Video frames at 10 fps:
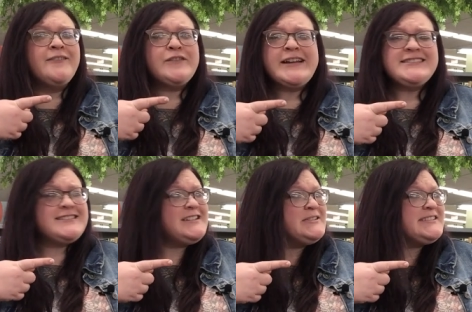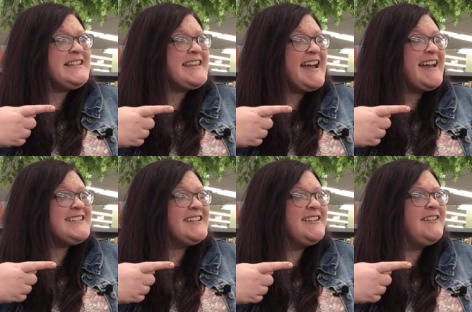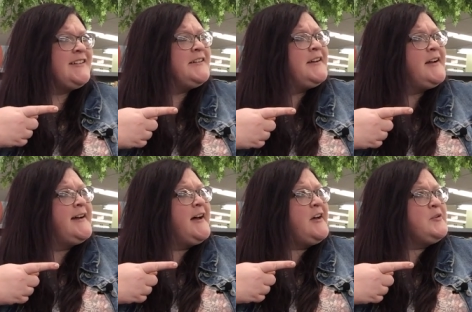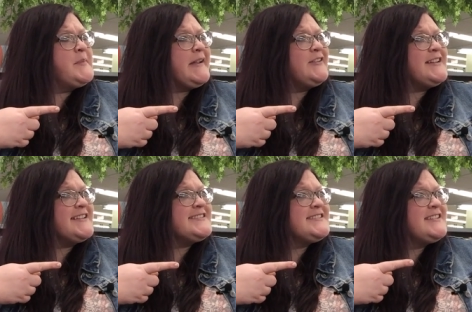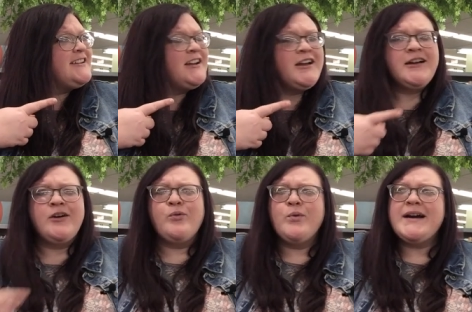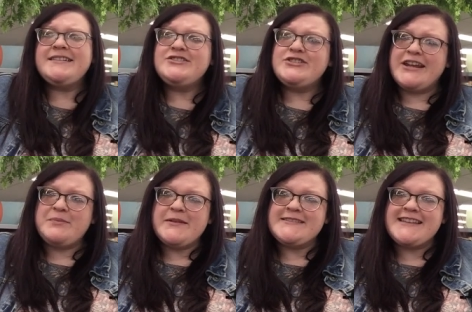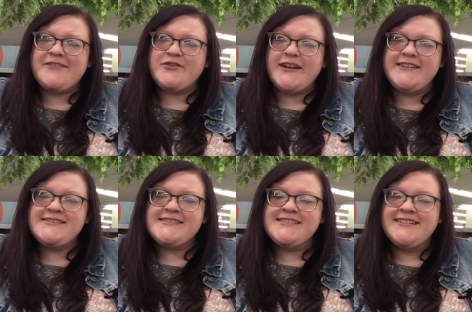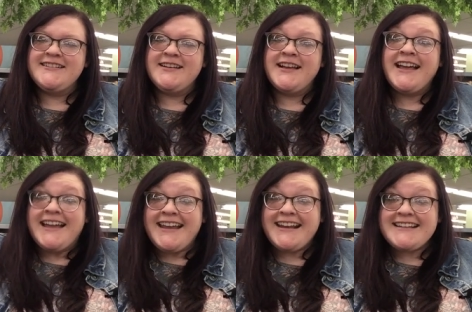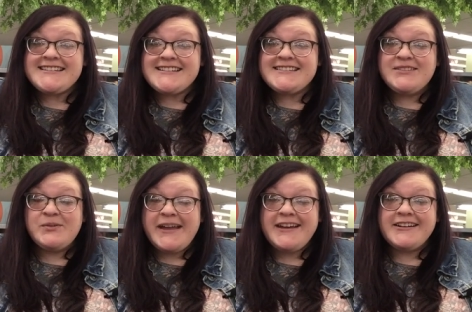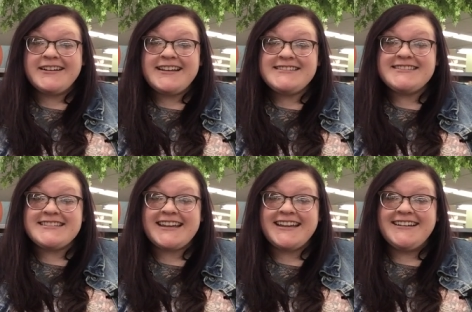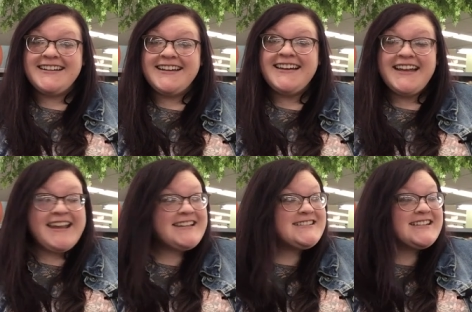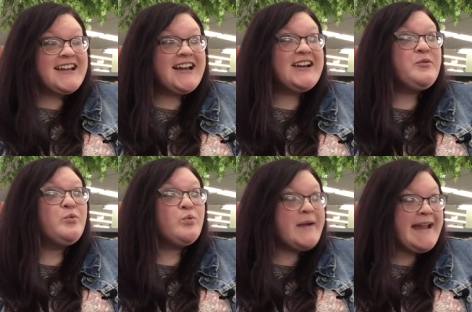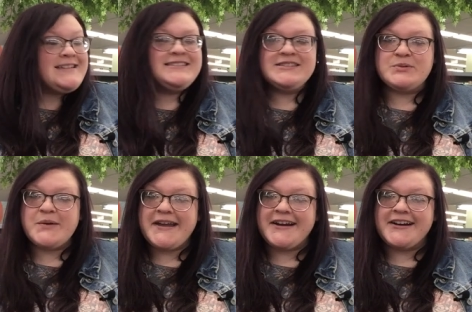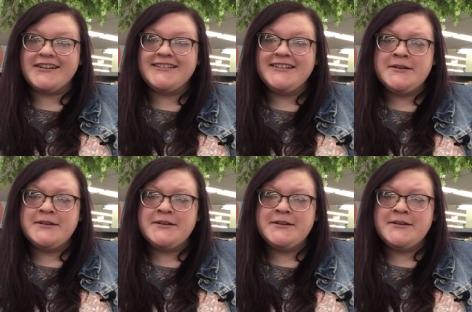Friends, do you see that? Oh my goodness. What shape is that, friends? It's a square, isn't it? It's a red square.